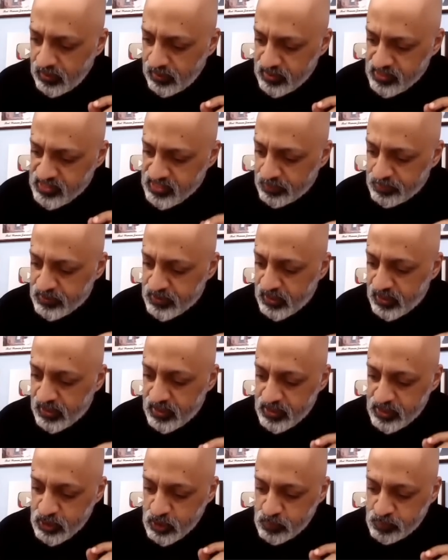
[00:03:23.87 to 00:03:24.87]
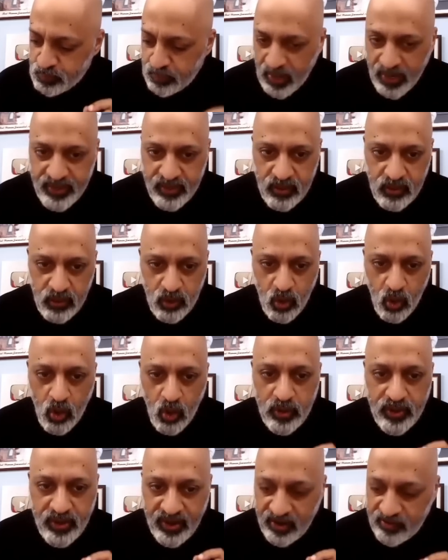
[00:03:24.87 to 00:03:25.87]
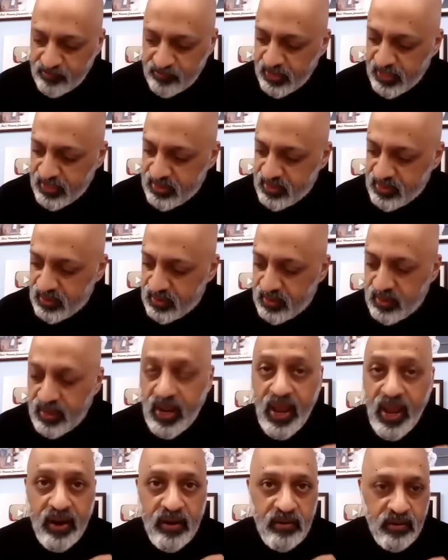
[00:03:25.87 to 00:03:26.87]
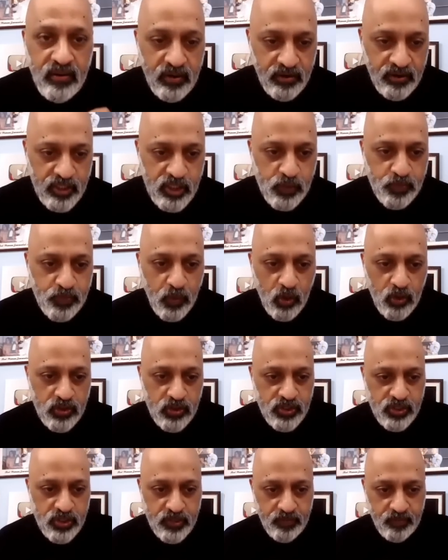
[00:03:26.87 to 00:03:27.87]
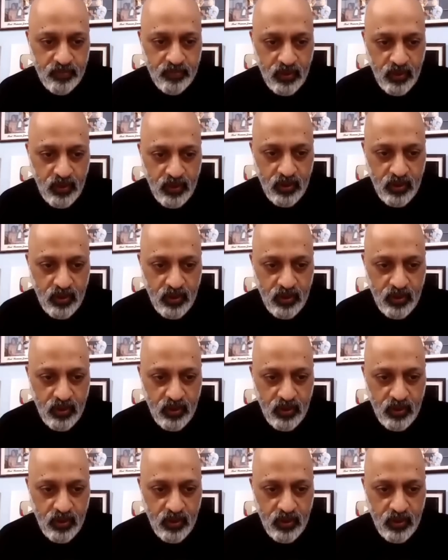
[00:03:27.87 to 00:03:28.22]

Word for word: receptor, spinal cord effector, and response.